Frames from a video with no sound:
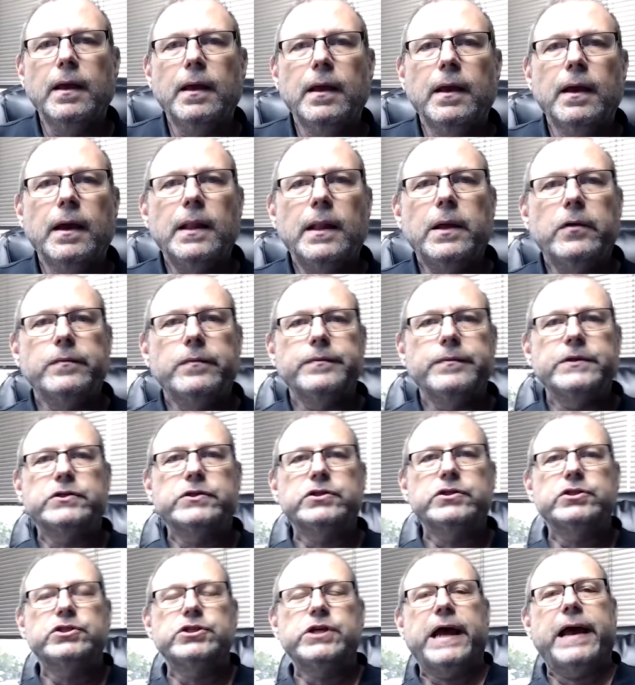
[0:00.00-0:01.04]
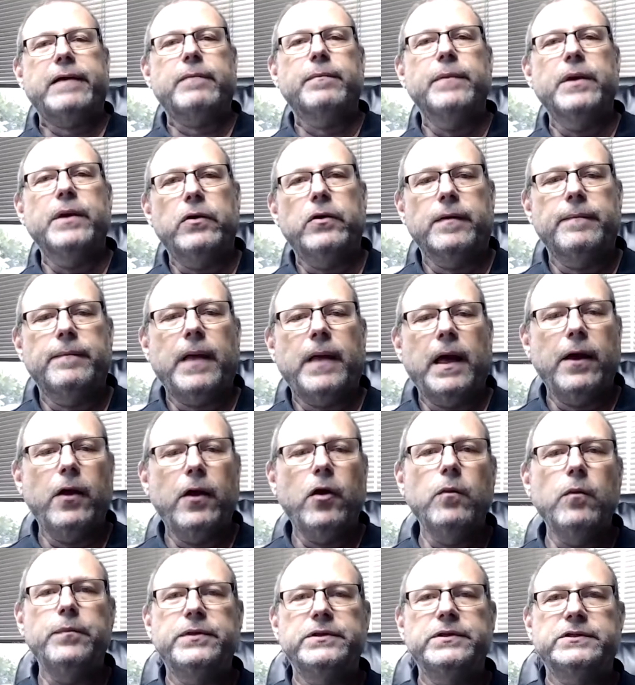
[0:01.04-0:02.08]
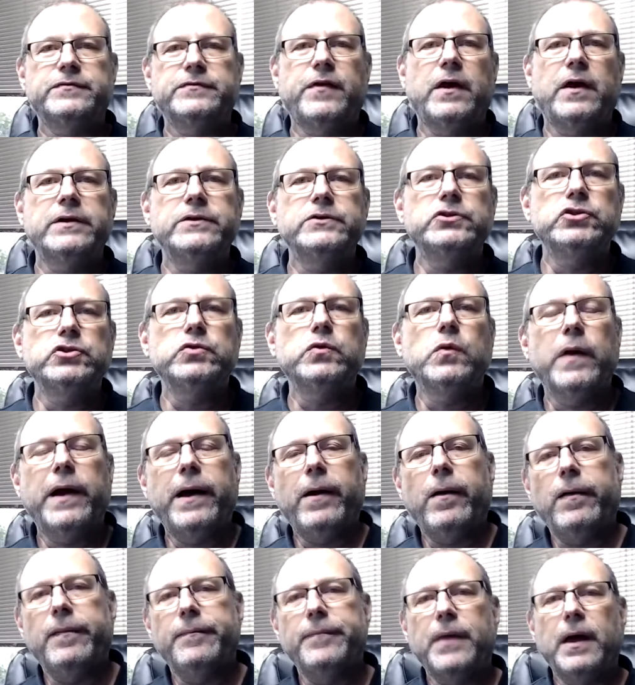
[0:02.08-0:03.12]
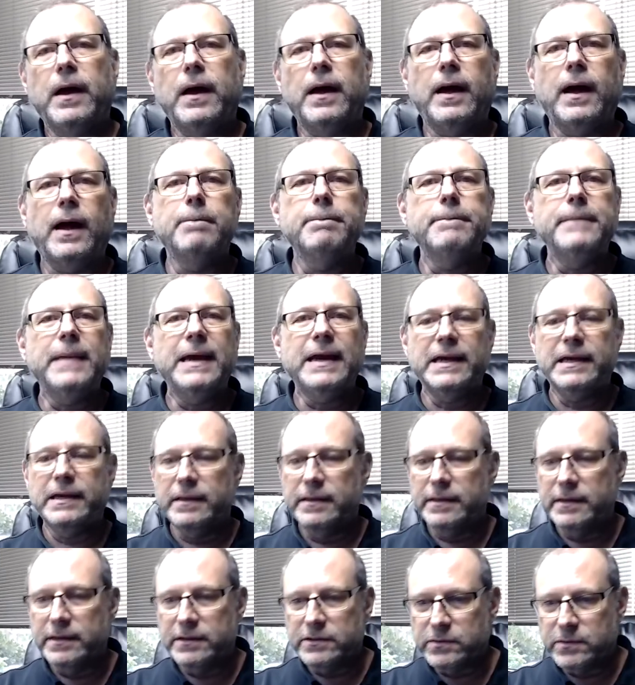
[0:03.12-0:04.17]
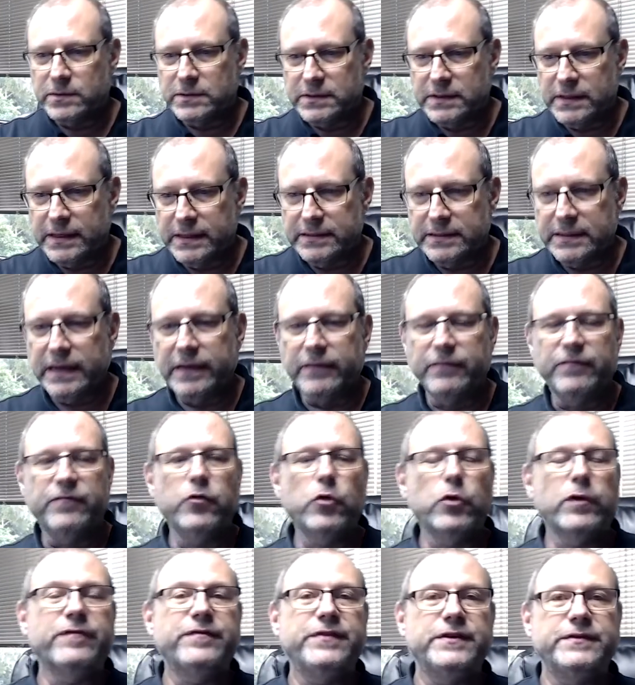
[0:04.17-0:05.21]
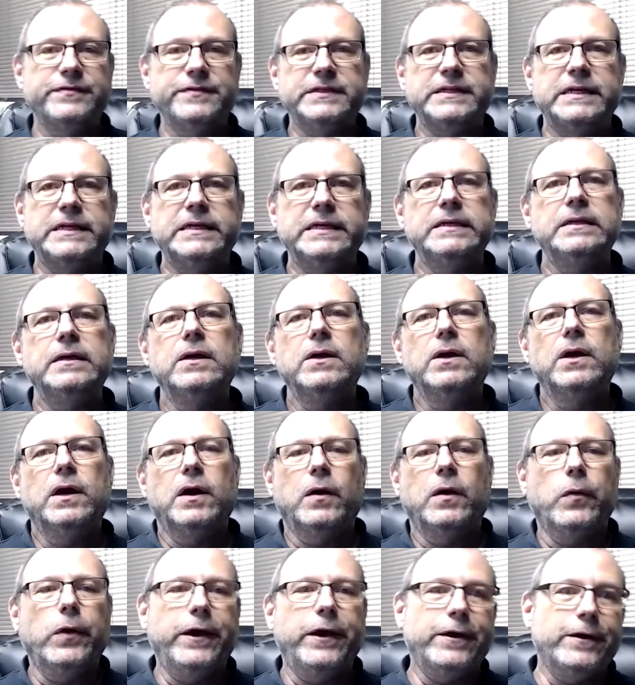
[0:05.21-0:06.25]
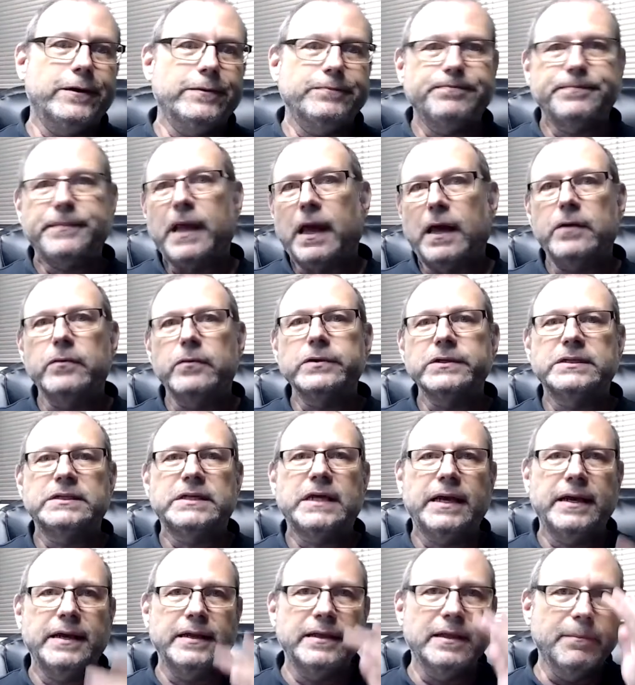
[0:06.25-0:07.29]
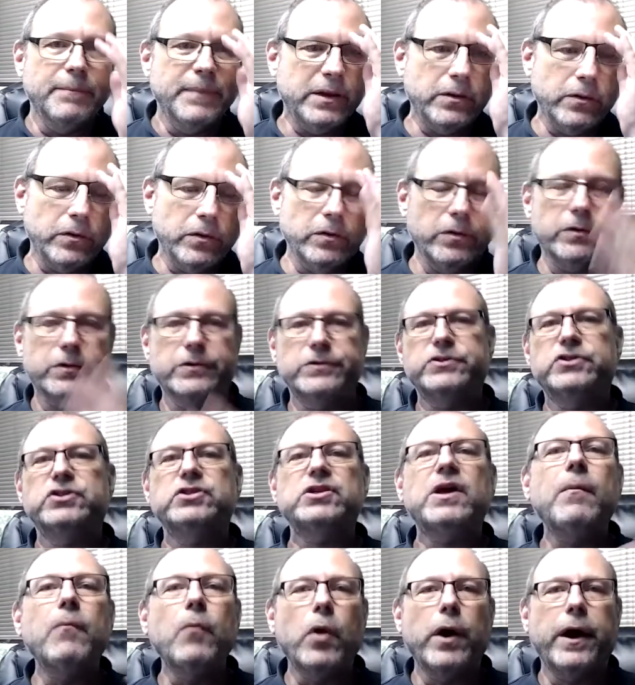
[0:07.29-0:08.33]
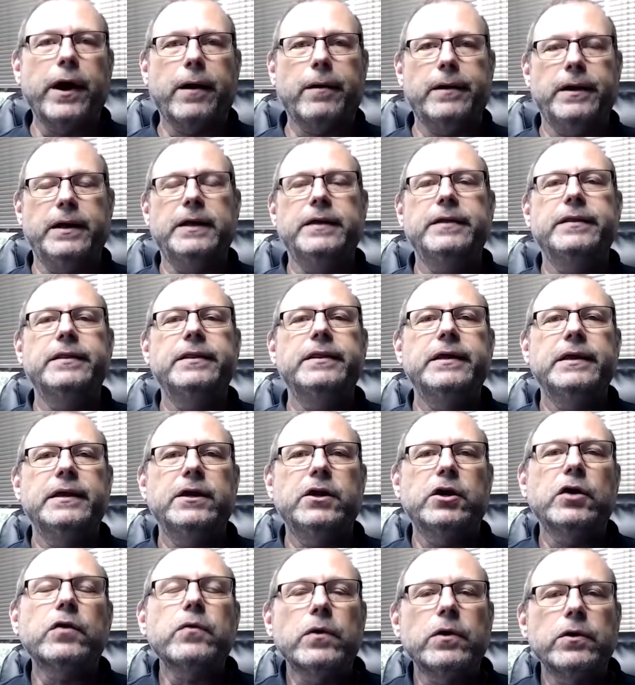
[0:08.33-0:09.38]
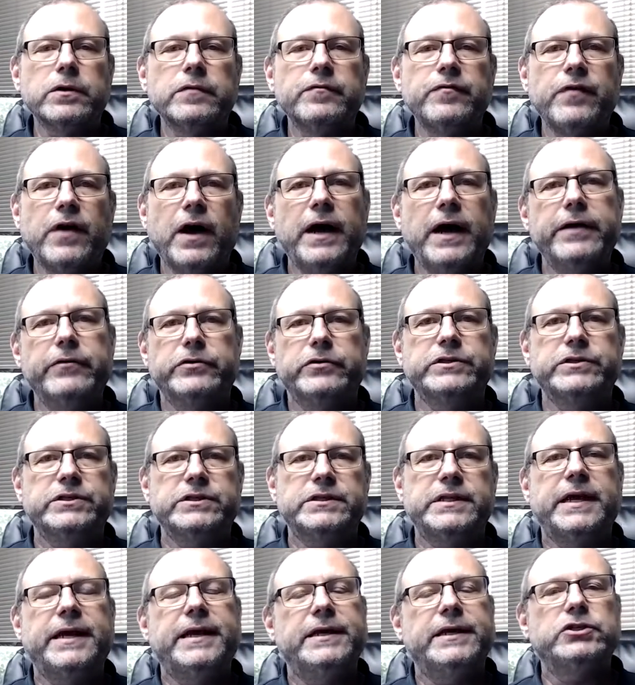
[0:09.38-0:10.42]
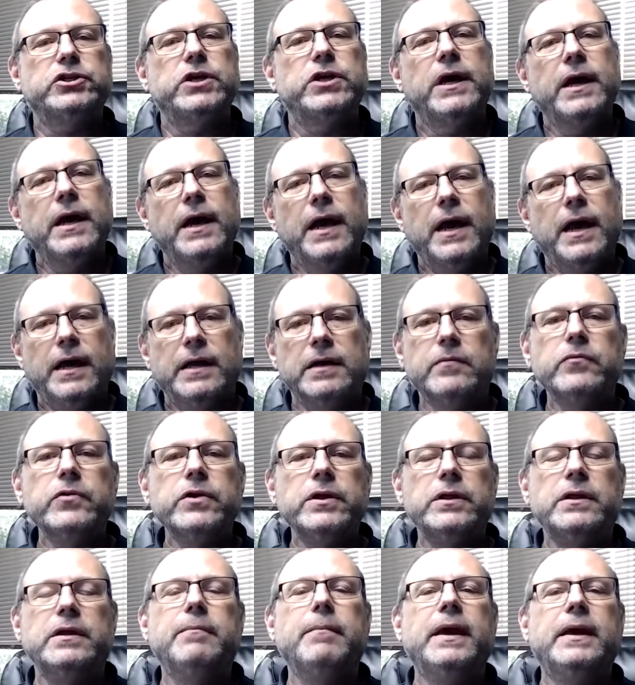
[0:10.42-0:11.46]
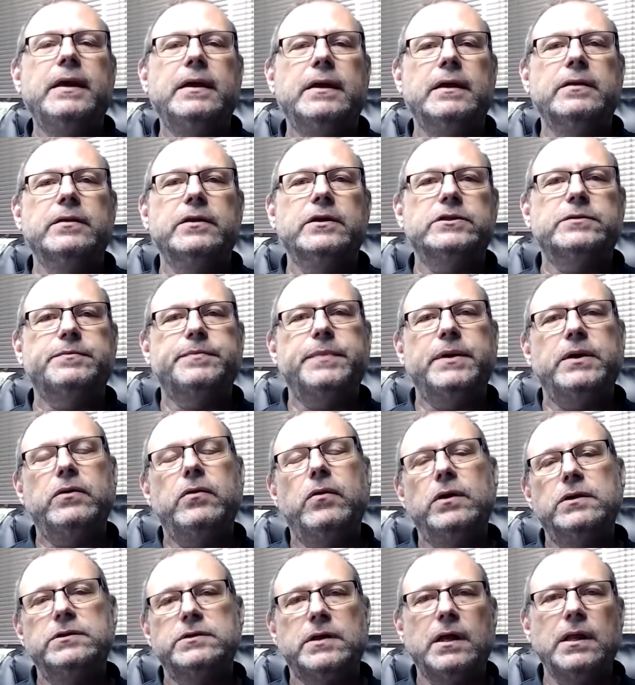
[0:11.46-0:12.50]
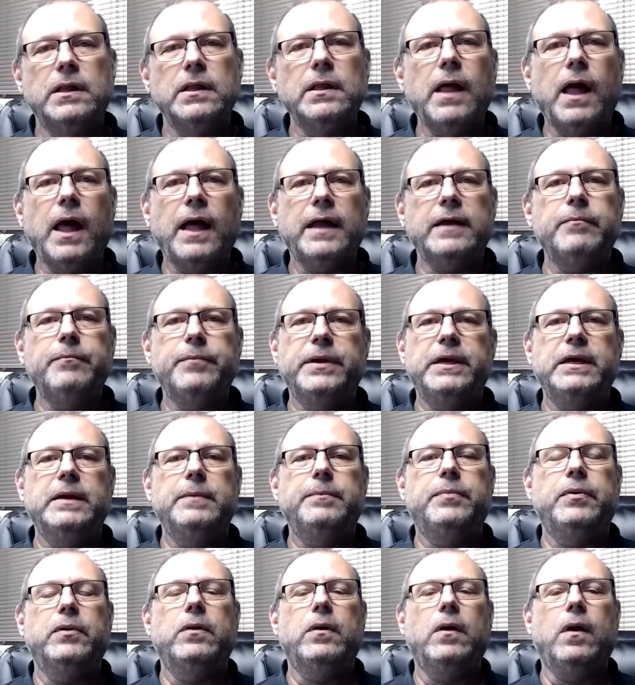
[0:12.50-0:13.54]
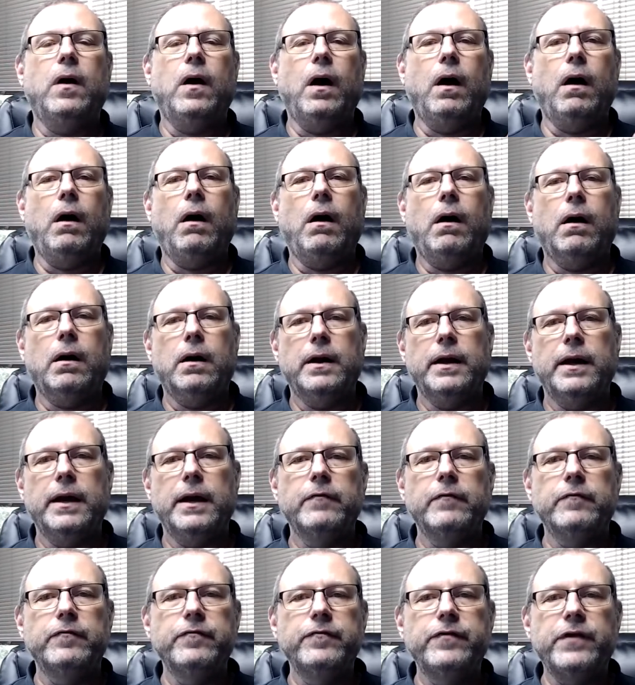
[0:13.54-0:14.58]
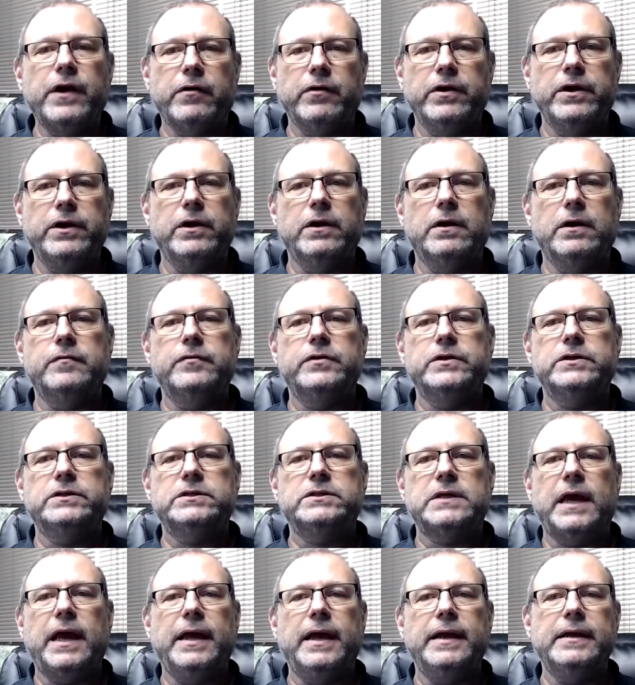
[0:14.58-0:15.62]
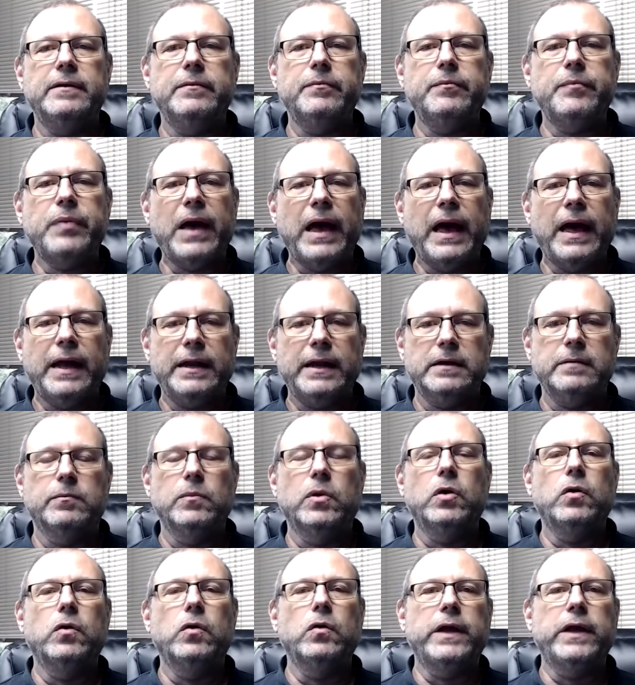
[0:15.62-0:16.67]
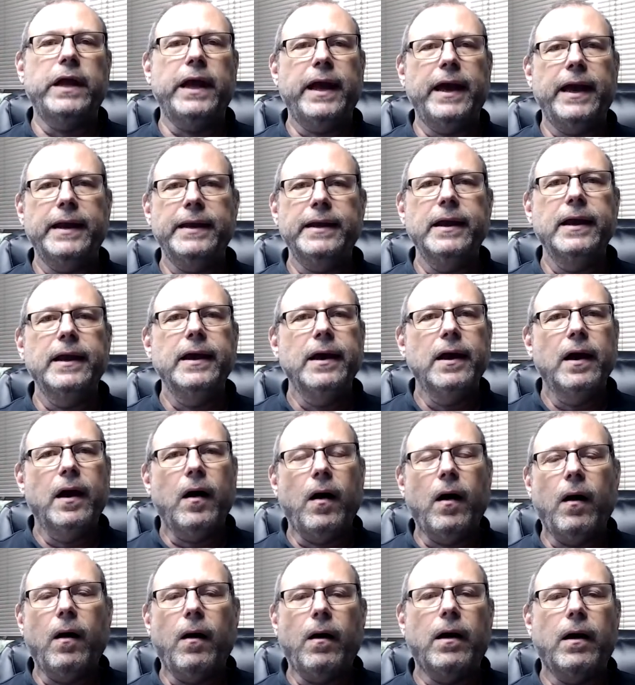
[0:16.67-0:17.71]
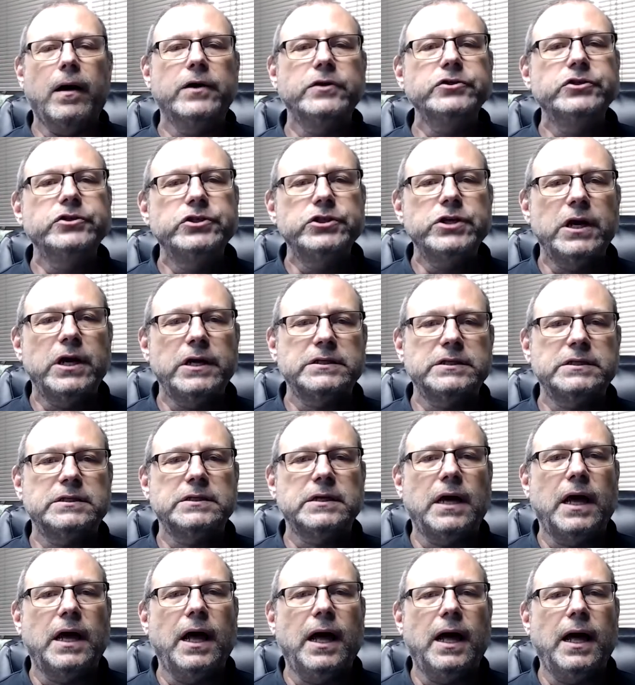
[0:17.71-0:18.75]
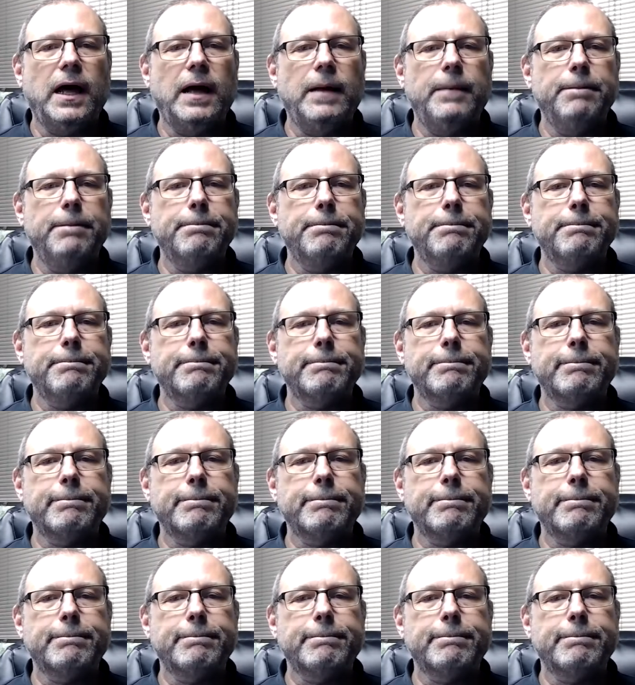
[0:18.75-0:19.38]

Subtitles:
Hello, this is Jack Miller. I hope this finds you well. I'm making this, what's today's date? 4/15. We're, I don't want to say in the middle or somewhere in the coronavirus stage. And I'm really making this because a lot of people are very nervous and in panic mode and are just, frankly,